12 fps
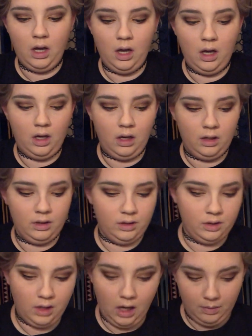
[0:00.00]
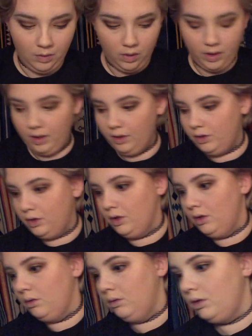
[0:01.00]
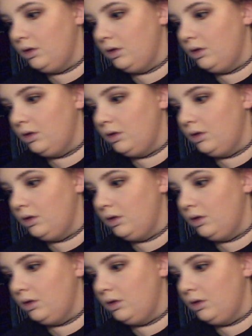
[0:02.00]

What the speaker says: and I'm going to